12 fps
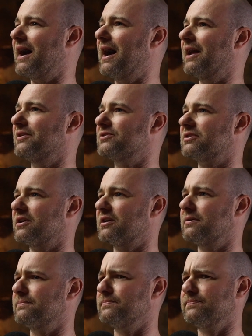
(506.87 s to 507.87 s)
And
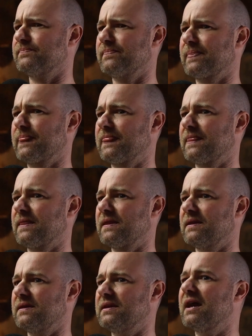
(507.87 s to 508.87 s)

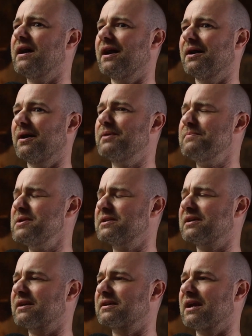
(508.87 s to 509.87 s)
I remember your
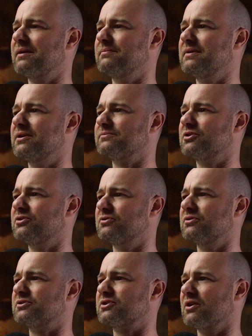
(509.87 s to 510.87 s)
dad getting me up to
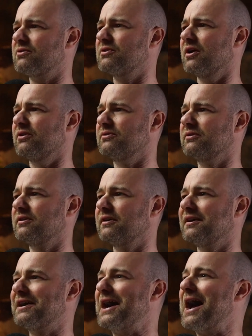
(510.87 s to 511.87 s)
do a solo.
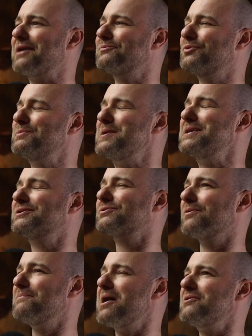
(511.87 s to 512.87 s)
And we'd been
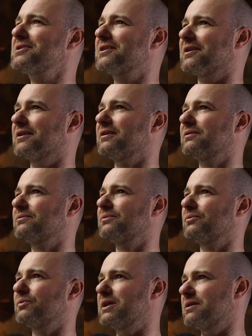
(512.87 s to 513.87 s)
to America
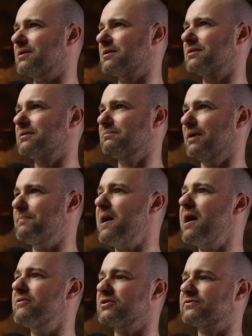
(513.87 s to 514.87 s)
with my
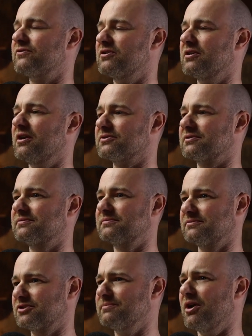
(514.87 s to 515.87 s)
parents for our
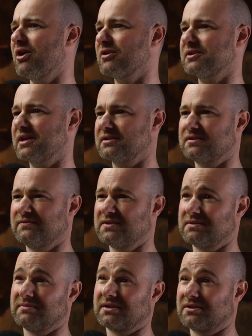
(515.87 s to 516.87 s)
summer holidays to
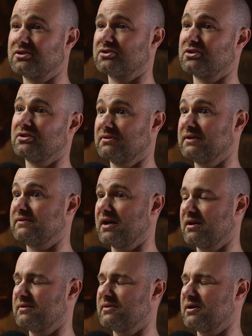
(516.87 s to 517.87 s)
visit my cousin who lived
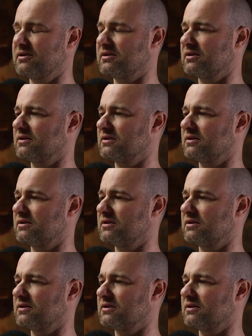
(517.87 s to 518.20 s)
out in America.